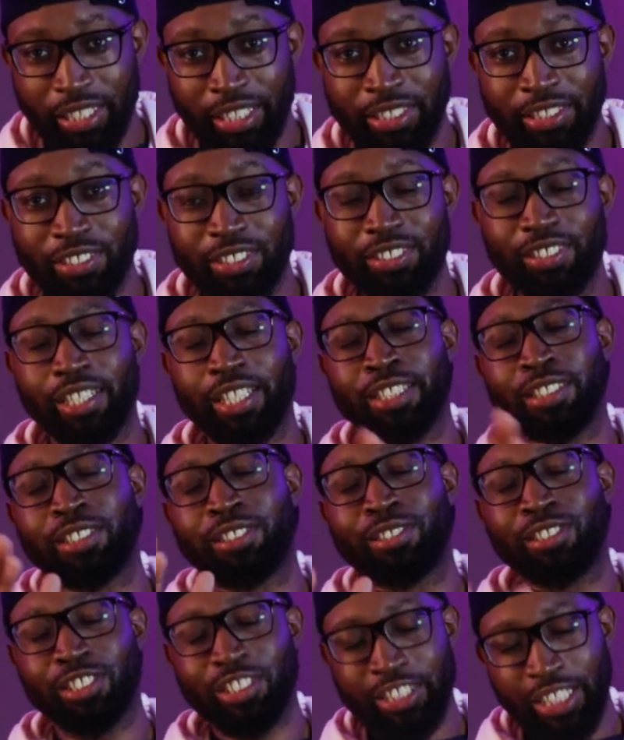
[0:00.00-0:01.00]

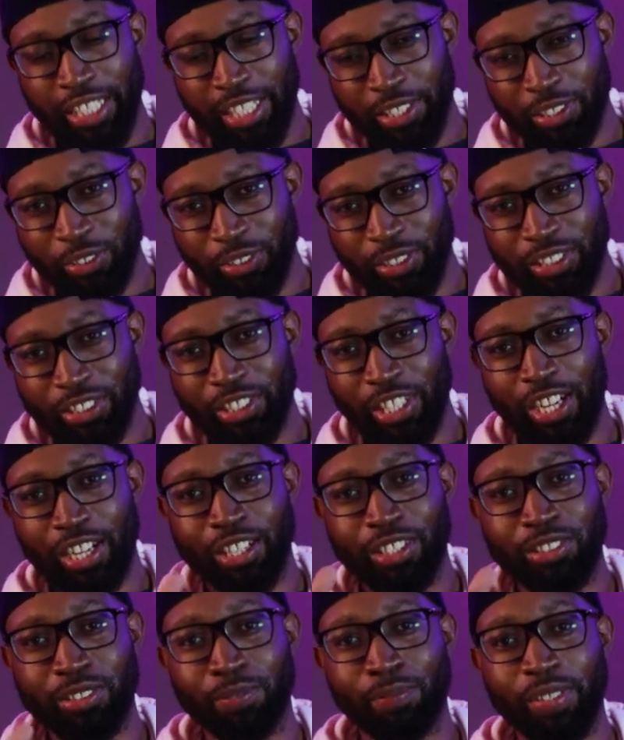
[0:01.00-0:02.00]
His channel is
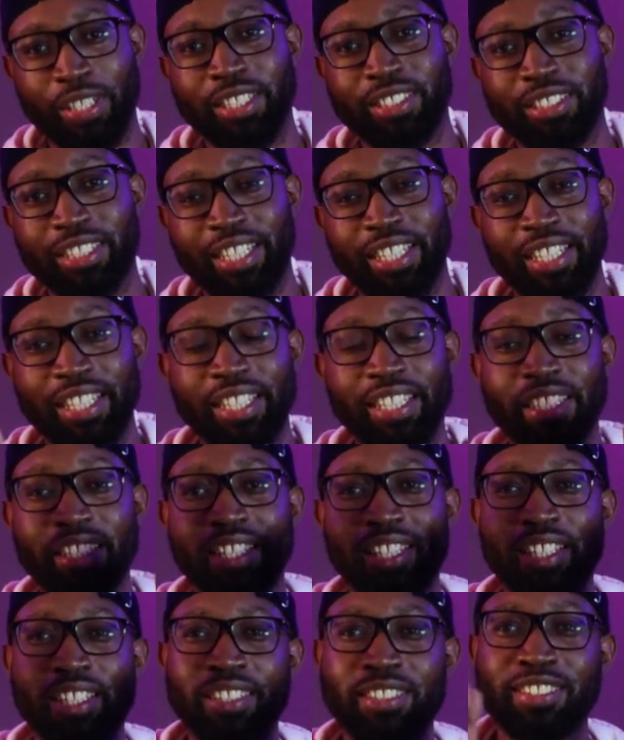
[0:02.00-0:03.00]
called
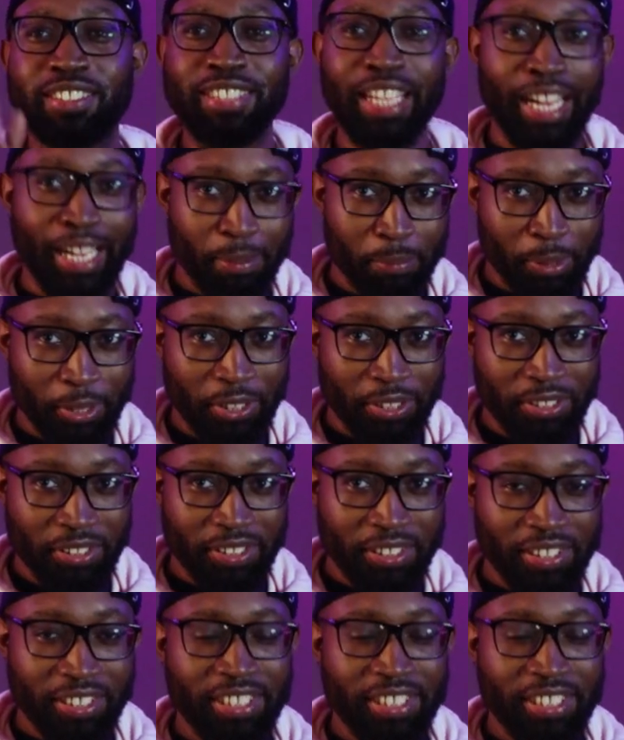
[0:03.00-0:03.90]
Devonte Cyber.